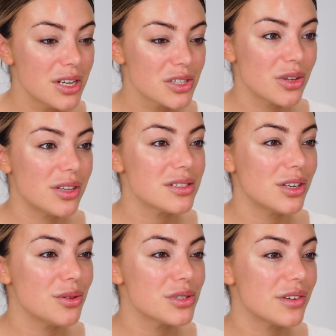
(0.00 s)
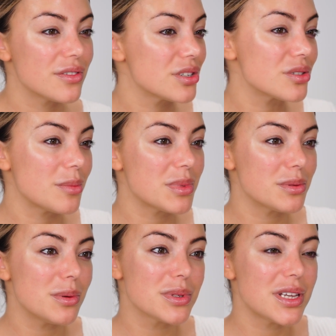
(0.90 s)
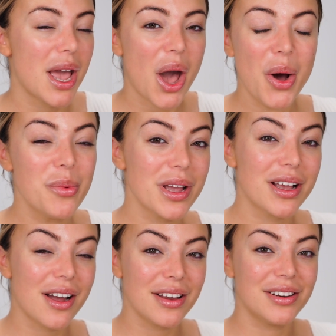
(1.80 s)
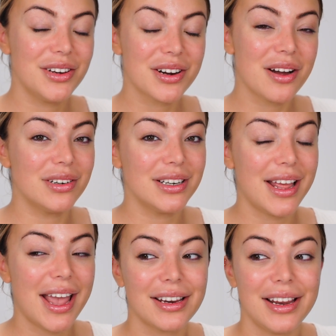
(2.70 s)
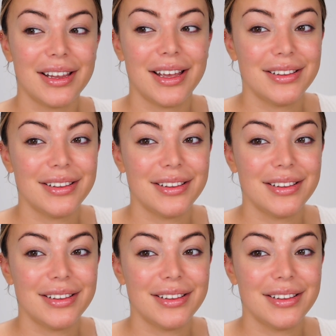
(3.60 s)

So that's a huge difference. So sometimes people say, oh my God, you're covered in acne.